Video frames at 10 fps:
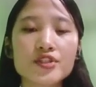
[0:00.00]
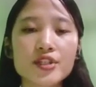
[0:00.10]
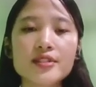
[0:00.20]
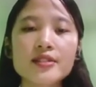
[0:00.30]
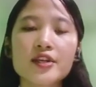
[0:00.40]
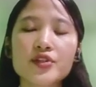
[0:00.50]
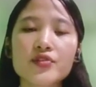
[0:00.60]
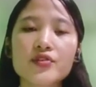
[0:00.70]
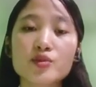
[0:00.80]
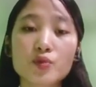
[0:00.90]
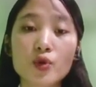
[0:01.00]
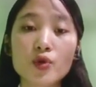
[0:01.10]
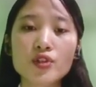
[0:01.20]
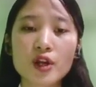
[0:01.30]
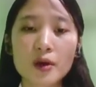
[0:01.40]
chest x-ray is
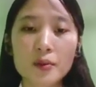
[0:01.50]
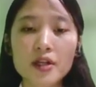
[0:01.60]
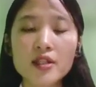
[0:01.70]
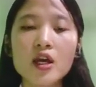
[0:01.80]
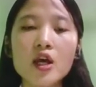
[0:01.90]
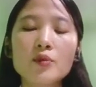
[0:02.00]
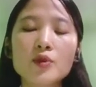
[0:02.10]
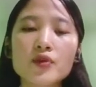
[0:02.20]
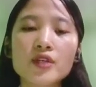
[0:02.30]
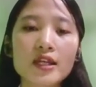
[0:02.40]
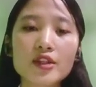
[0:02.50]
more common, but we